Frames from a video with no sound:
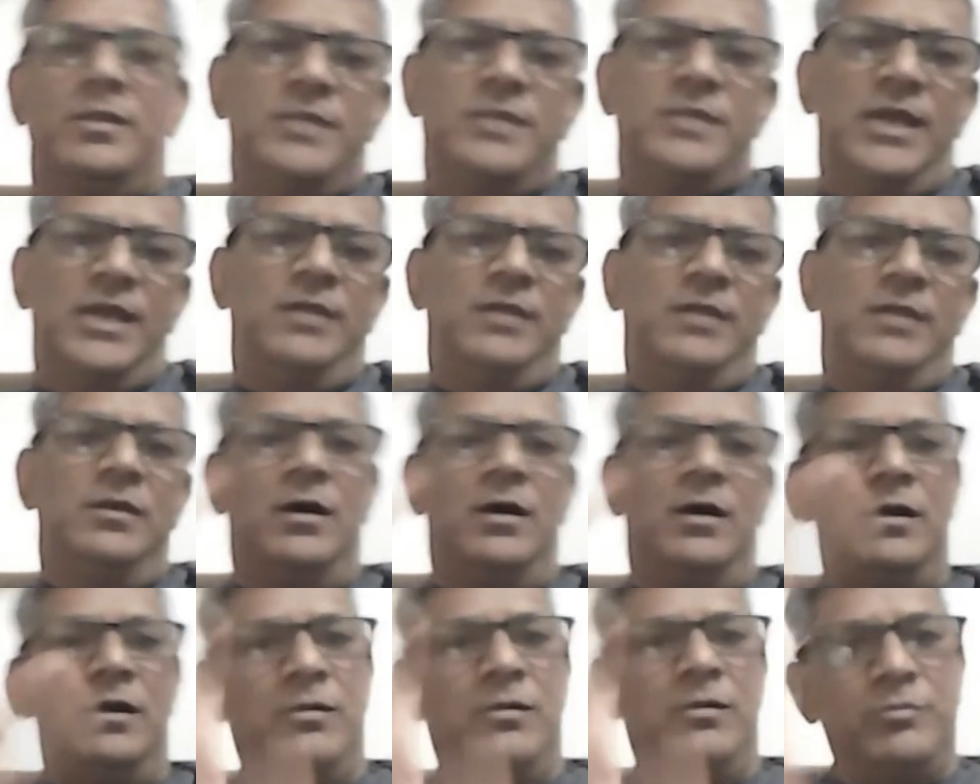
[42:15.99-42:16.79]
Then
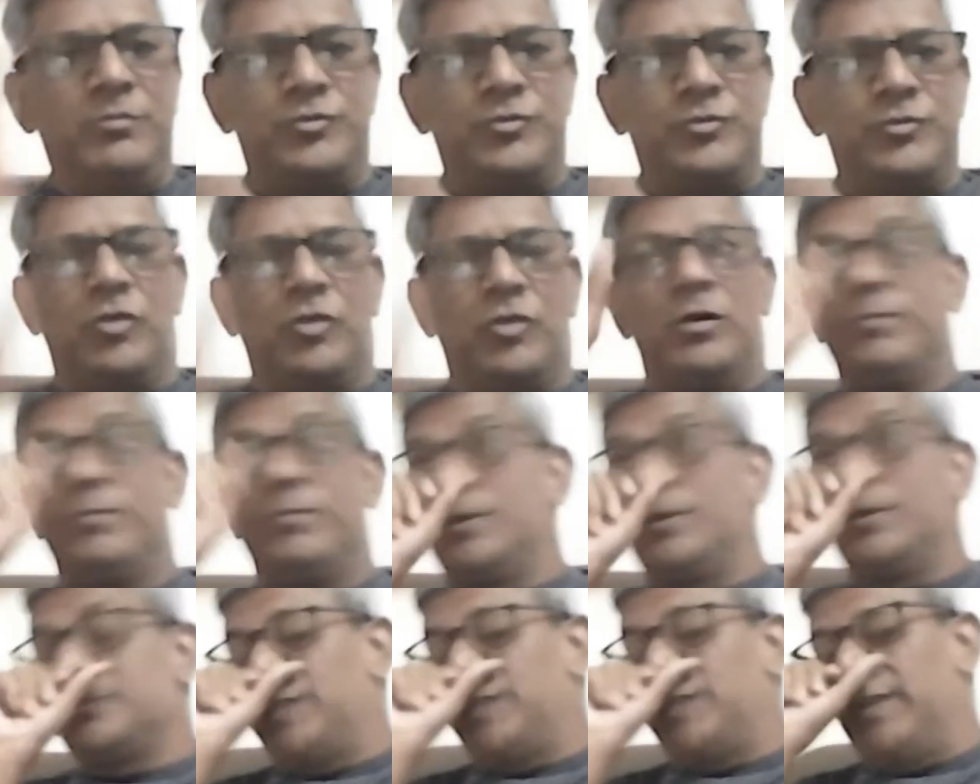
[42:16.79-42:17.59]
talk
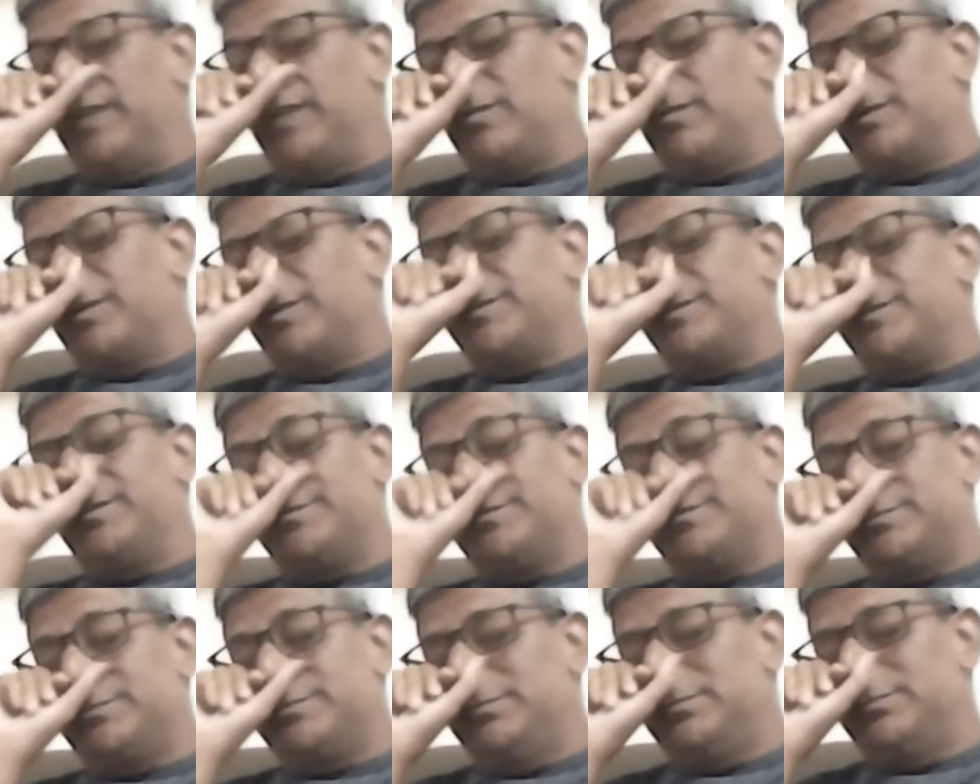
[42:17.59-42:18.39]
of consonant
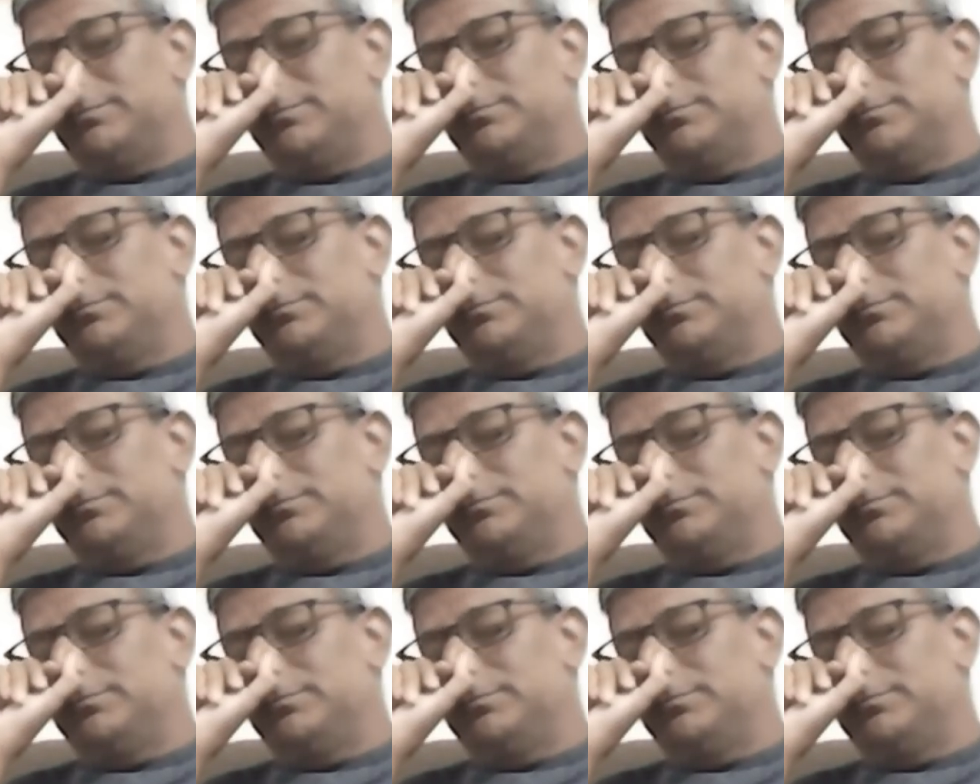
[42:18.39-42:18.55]
clusters.